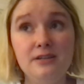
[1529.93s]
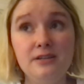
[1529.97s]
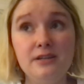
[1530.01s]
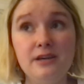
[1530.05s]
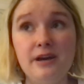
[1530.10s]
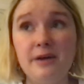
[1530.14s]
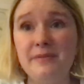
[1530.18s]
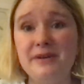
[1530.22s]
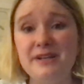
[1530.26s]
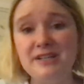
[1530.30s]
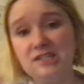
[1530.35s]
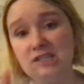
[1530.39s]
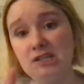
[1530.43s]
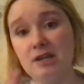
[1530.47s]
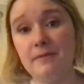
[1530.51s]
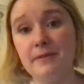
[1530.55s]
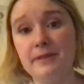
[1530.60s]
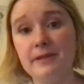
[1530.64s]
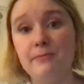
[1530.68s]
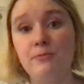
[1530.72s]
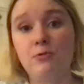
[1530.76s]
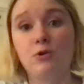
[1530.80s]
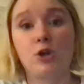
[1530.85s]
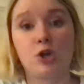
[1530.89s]
I mean, some
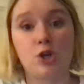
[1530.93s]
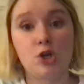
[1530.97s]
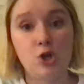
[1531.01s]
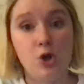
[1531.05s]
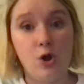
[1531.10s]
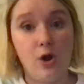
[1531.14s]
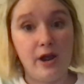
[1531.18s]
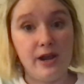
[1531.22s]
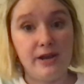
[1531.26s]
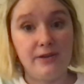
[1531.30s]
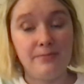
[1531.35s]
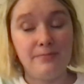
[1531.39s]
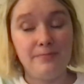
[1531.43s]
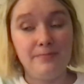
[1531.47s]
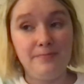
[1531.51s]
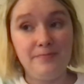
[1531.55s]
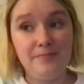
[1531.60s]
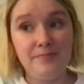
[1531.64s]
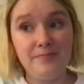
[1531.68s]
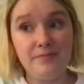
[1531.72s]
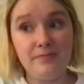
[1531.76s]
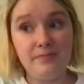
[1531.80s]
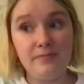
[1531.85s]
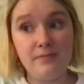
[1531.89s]
of them were good.
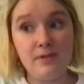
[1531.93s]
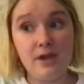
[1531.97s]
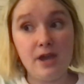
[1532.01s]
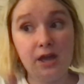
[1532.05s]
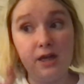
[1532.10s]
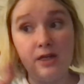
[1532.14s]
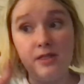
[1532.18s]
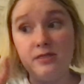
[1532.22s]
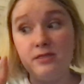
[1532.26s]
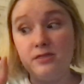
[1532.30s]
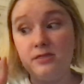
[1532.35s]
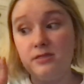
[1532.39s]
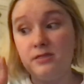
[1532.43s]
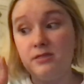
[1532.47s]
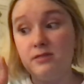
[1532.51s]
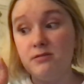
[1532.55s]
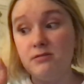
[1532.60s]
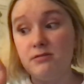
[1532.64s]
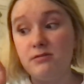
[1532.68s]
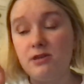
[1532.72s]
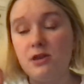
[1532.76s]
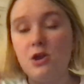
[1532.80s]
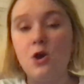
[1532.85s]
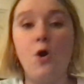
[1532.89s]
And
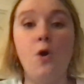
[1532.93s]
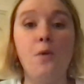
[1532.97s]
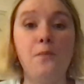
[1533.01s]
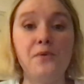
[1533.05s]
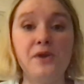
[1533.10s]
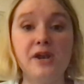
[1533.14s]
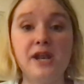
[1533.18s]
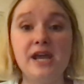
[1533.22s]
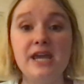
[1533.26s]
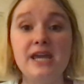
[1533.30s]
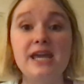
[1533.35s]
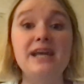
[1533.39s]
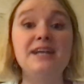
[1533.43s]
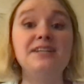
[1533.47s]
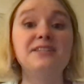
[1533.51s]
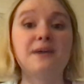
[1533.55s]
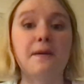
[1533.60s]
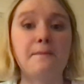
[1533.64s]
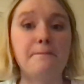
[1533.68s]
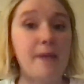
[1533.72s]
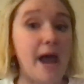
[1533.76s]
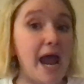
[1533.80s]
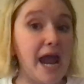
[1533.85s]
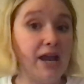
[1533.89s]
the opening is
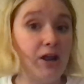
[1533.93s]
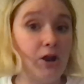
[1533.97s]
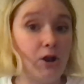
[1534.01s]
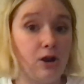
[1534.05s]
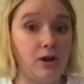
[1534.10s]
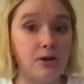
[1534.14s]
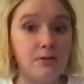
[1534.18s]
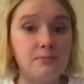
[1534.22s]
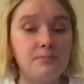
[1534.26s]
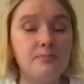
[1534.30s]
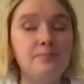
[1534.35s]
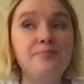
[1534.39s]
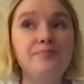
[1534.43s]
a banger.